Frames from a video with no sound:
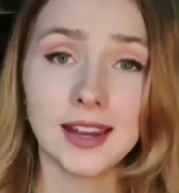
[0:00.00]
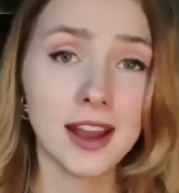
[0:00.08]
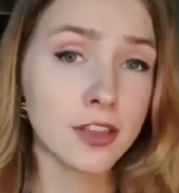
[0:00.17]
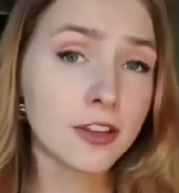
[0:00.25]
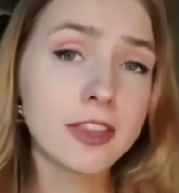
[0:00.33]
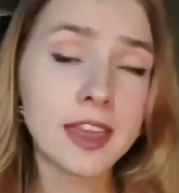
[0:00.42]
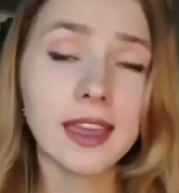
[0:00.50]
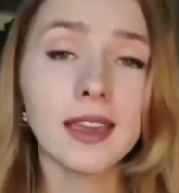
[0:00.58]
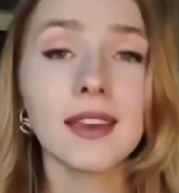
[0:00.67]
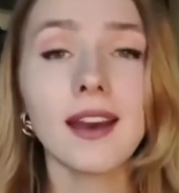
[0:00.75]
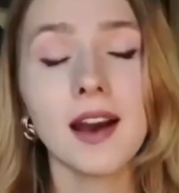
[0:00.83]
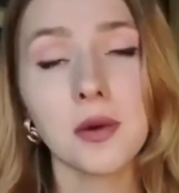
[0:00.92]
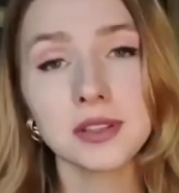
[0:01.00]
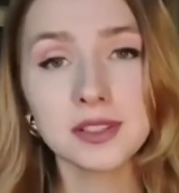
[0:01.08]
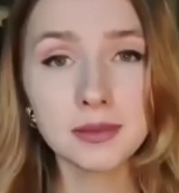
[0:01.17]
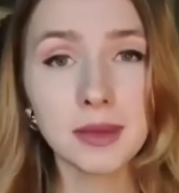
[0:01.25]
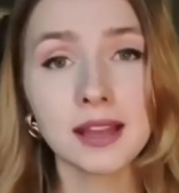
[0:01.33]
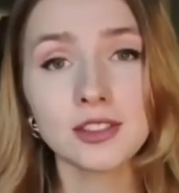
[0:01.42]
Another thing I
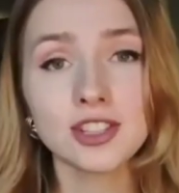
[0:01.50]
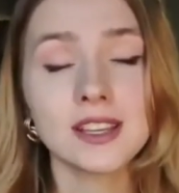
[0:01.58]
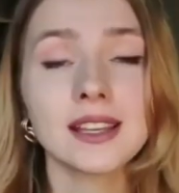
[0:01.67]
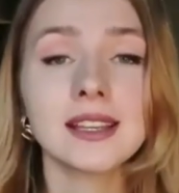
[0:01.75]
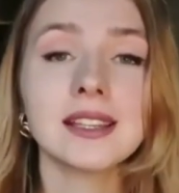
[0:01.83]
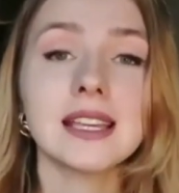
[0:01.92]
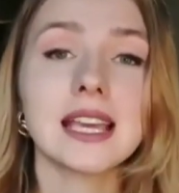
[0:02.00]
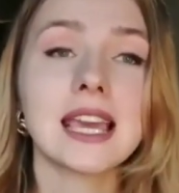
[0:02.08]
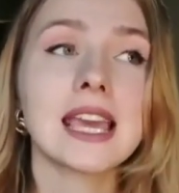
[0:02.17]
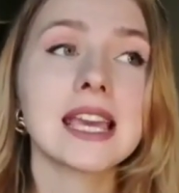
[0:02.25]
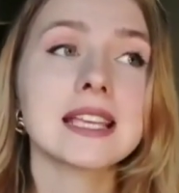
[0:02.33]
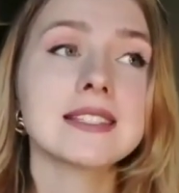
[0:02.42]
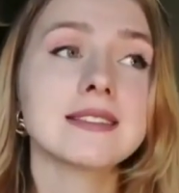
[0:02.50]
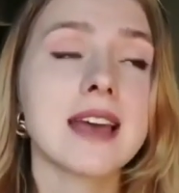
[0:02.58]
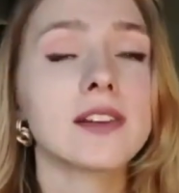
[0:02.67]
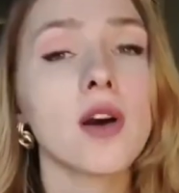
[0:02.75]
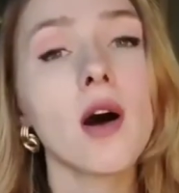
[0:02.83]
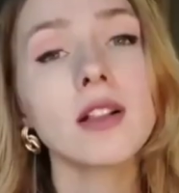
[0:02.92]
want to mention is
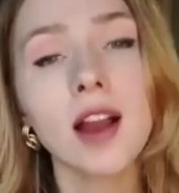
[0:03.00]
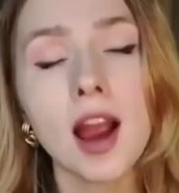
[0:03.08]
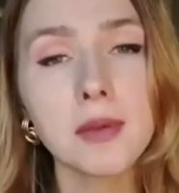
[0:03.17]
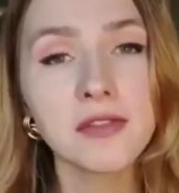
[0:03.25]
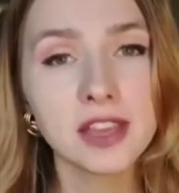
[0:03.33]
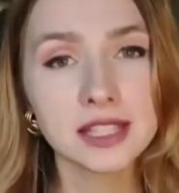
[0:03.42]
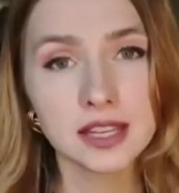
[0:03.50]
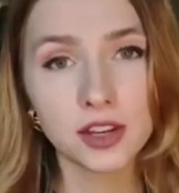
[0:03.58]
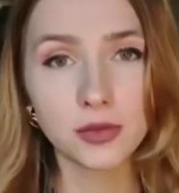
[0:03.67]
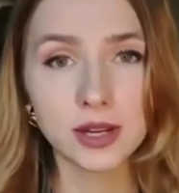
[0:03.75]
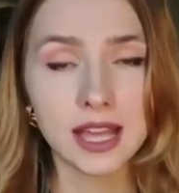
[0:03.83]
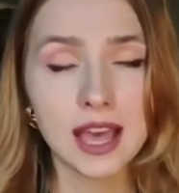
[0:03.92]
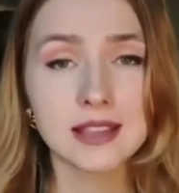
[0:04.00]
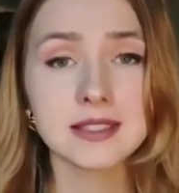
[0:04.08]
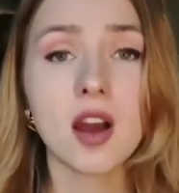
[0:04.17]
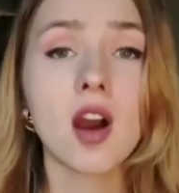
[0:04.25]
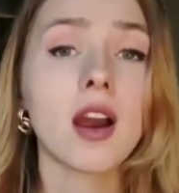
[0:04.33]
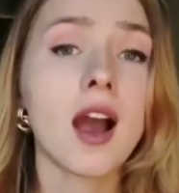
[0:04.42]
that all CarboFix
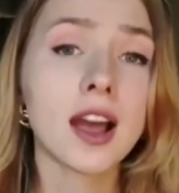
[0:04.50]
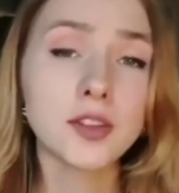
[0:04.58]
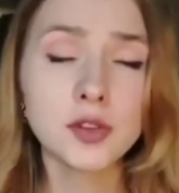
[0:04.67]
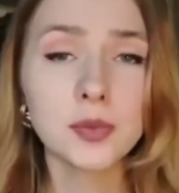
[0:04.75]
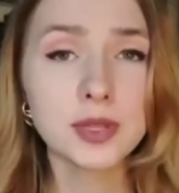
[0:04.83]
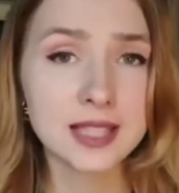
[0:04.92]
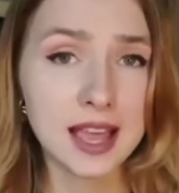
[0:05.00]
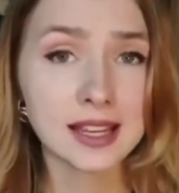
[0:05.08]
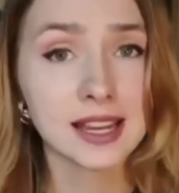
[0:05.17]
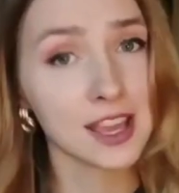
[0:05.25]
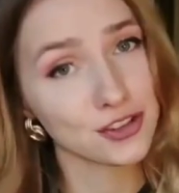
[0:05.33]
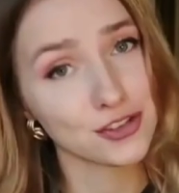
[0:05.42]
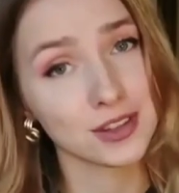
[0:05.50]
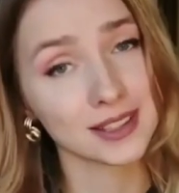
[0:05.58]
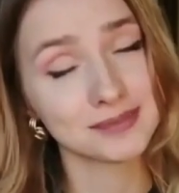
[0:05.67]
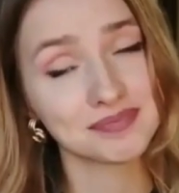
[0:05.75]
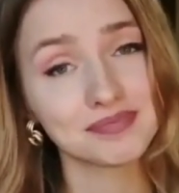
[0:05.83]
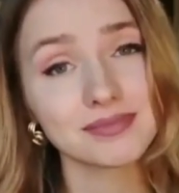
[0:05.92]
ingredients are 100%
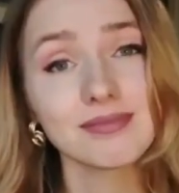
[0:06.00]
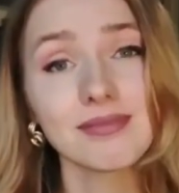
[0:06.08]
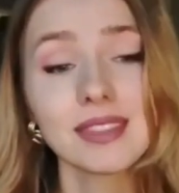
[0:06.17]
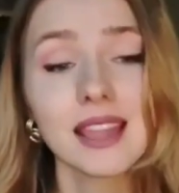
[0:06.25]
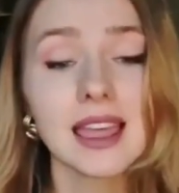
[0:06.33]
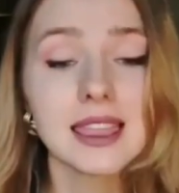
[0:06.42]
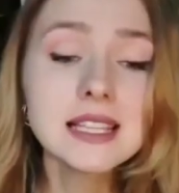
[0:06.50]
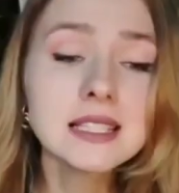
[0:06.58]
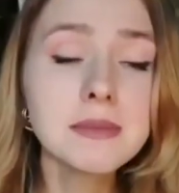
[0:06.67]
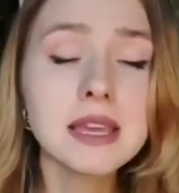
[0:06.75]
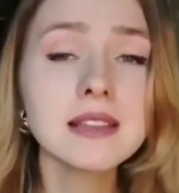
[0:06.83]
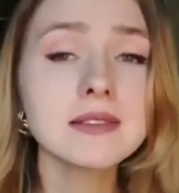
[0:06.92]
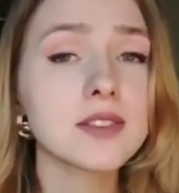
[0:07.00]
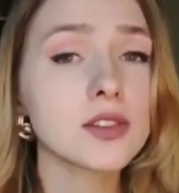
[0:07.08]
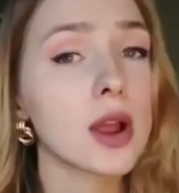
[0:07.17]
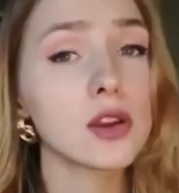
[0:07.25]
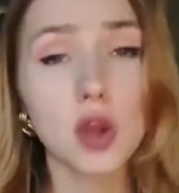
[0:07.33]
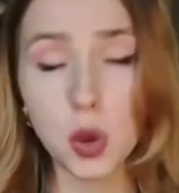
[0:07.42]
natural. This means
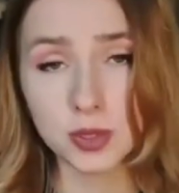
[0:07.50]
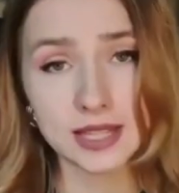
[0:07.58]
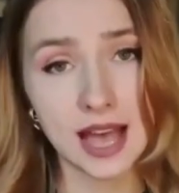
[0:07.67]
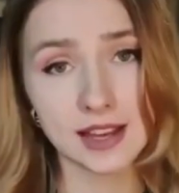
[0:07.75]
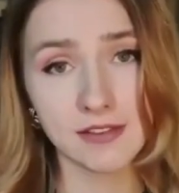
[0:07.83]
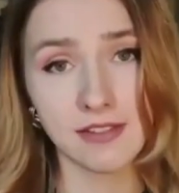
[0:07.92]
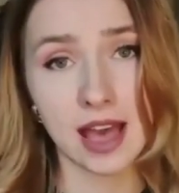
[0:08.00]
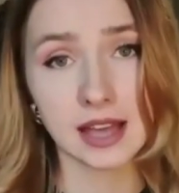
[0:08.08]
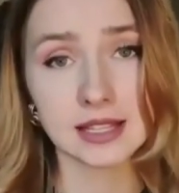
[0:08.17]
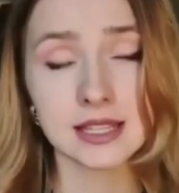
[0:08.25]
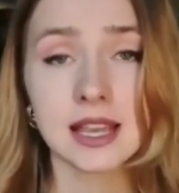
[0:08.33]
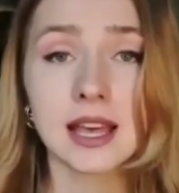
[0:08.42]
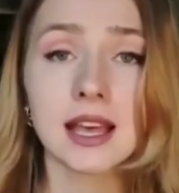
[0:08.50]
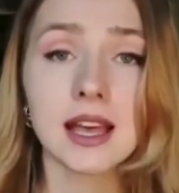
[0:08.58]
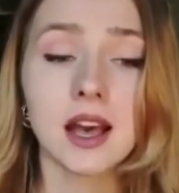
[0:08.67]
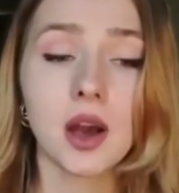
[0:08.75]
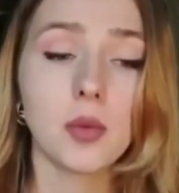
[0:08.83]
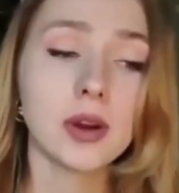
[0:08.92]
there are no side effects.
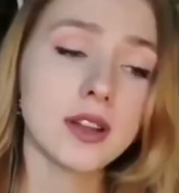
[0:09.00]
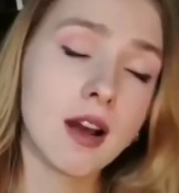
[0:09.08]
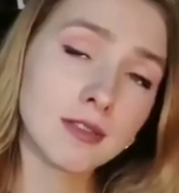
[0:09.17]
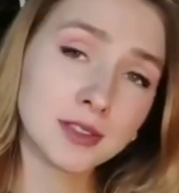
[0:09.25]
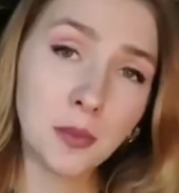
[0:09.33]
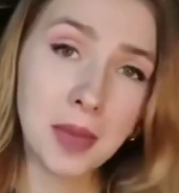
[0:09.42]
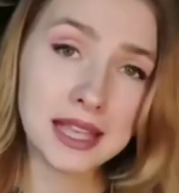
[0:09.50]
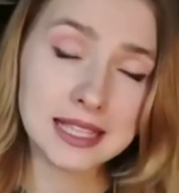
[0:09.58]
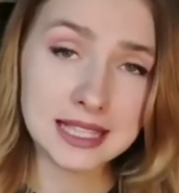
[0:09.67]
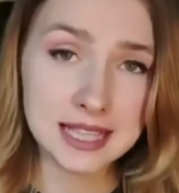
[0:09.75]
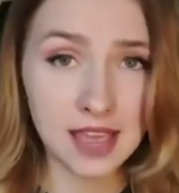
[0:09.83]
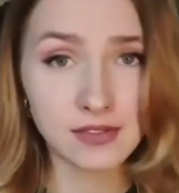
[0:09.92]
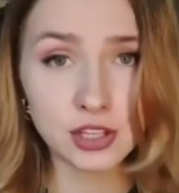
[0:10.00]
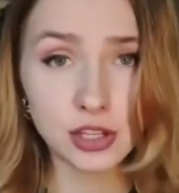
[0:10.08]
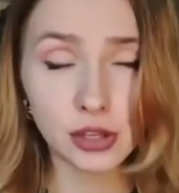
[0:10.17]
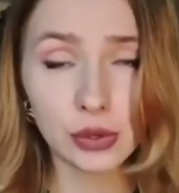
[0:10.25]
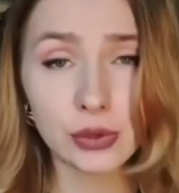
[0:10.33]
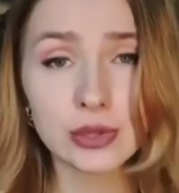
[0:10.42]
What also makes it safe
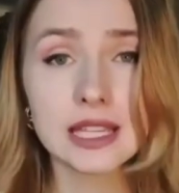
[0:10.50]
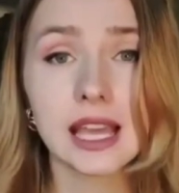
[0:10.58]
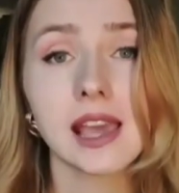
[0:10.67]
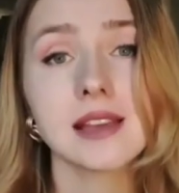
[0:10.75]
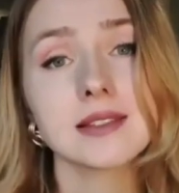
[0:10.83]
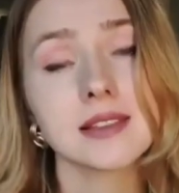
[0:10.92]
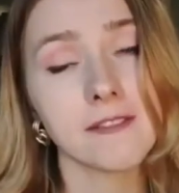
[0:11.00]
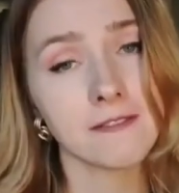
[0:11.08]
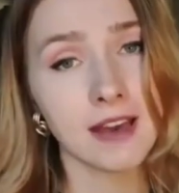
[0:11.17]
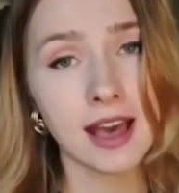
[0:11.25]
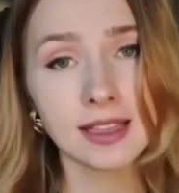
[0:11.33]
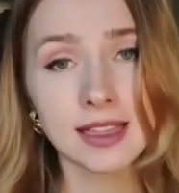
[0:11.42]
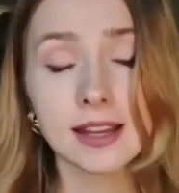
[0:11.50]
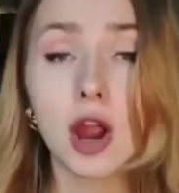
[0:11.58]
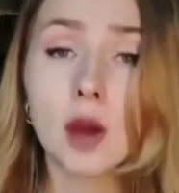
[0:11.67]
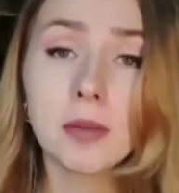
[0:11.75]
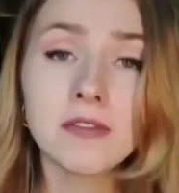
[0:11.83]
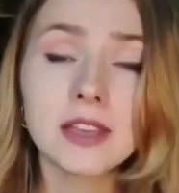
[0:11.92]
to use is the fact
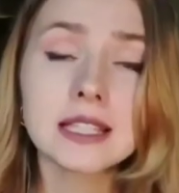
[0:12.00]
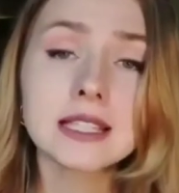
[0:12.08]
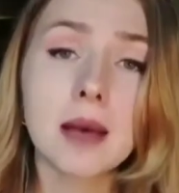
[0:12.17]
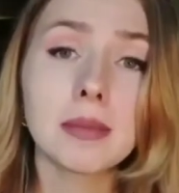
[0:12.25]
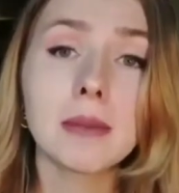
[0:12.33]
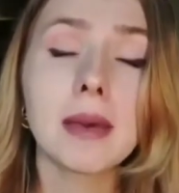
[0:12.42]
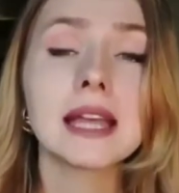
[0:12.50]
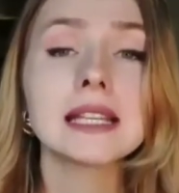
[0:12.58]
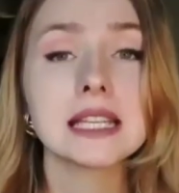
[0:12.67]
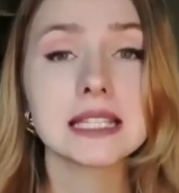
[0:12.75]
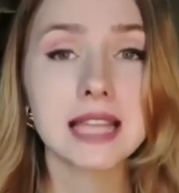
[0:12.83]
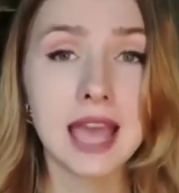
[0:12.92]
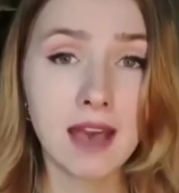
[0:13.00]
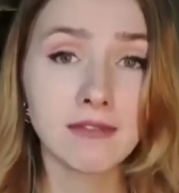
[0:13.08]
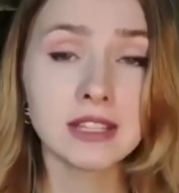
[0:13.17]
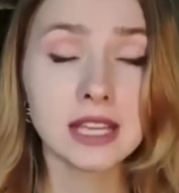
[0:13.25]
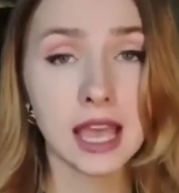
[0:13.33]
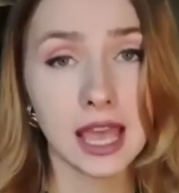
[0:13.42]
that CarboFix supplement is
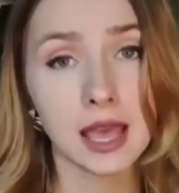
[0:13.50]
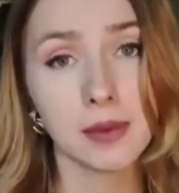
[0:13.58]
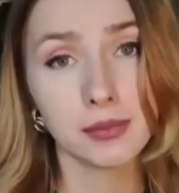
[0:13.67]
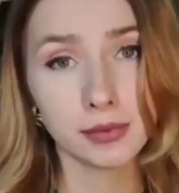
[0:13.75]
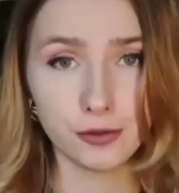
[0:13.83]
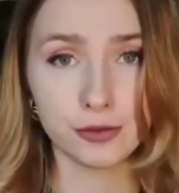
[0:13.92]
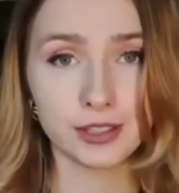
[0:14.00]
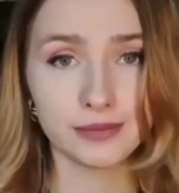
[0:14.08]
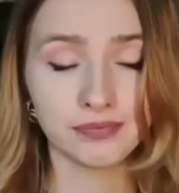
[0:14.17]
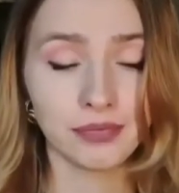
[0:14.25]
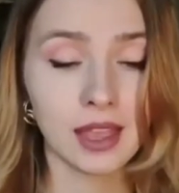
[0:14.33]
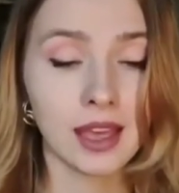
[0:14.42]
FDA approved.